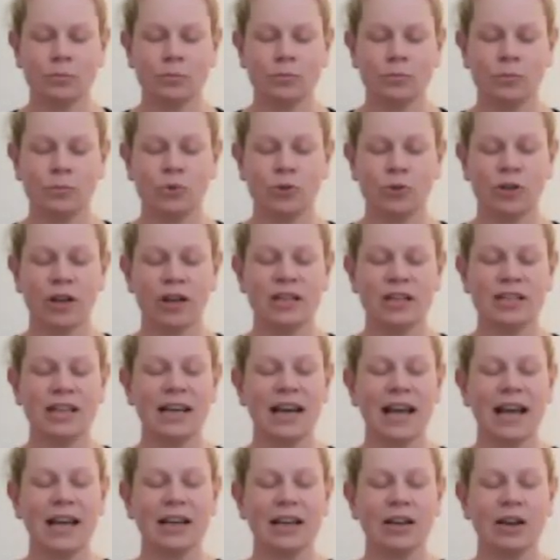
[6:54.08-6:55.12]
Trying to
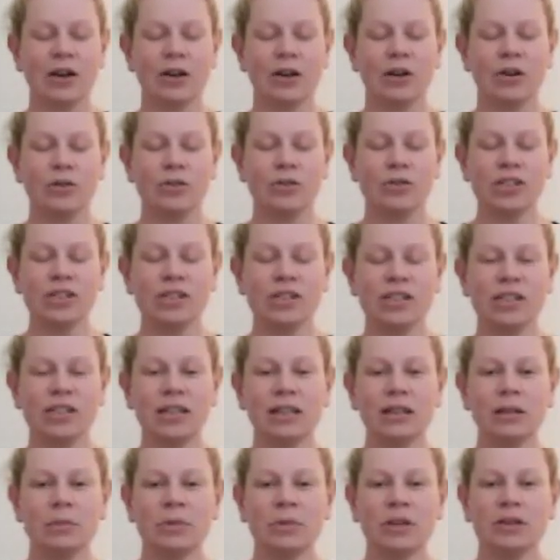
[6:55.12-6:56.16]
let go just a
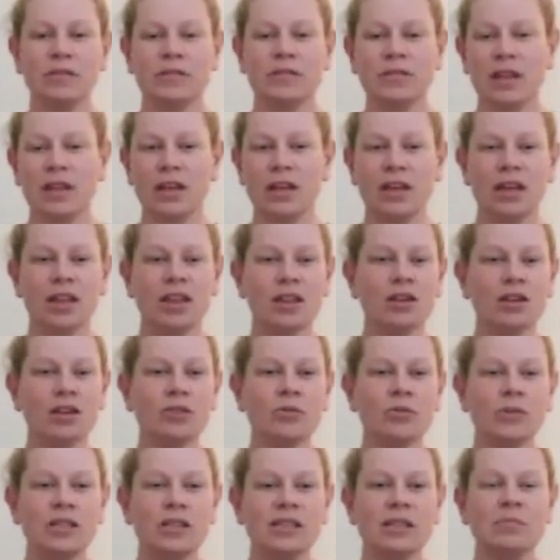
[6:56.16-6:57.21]
little bit of the
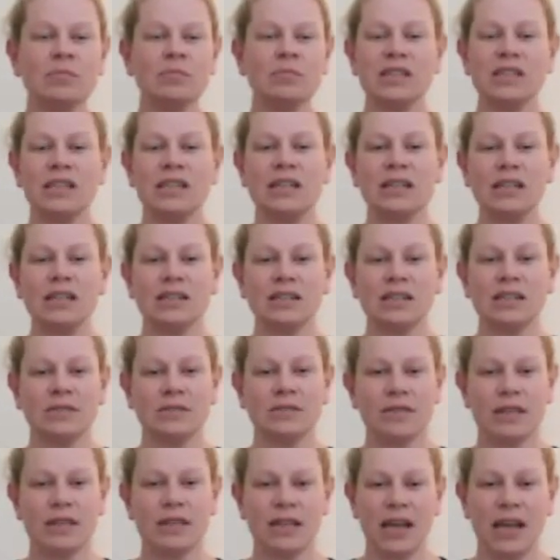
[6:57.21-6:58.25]
noise and busyness of
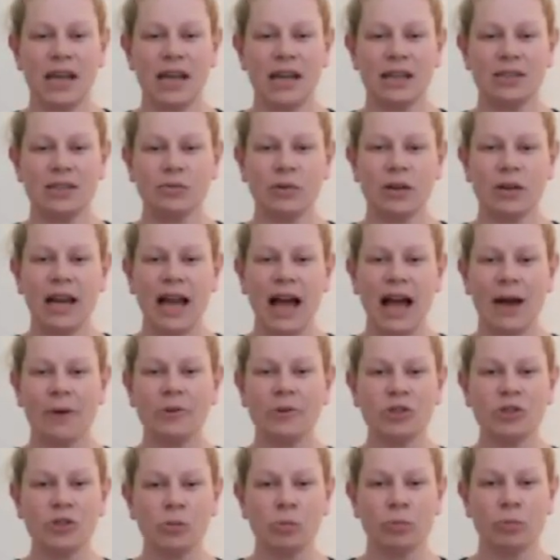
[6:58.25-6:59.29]
the day to allow
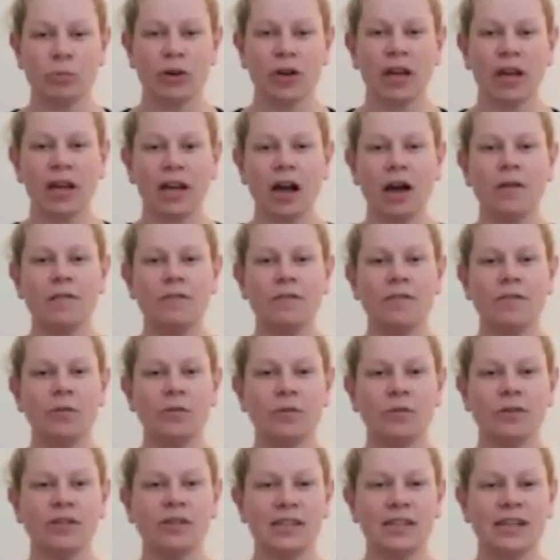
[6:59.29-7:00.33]
us to bring our
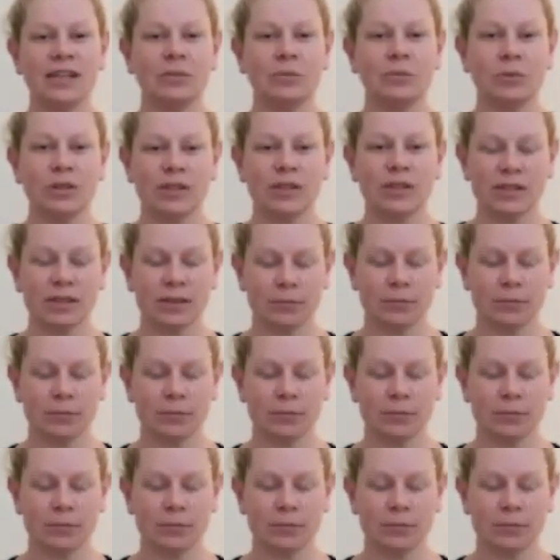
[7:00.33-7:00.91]
focus inwards.